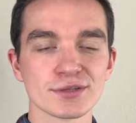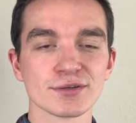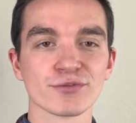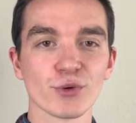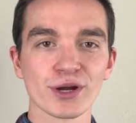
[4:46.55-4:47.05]

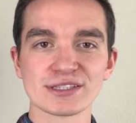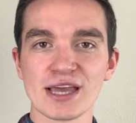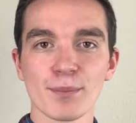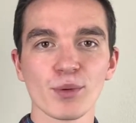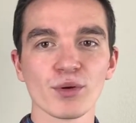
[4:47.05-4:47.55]
For
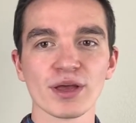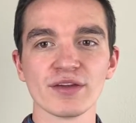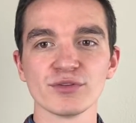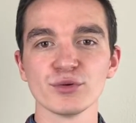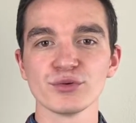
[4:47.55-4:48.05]
example,
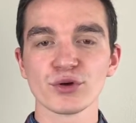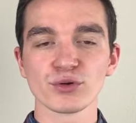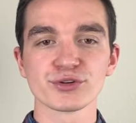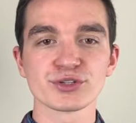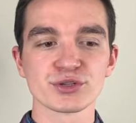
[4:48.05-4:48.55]
if you
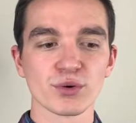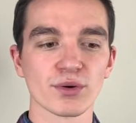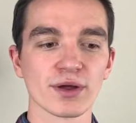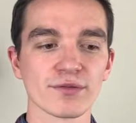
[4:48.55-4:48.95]
told your story,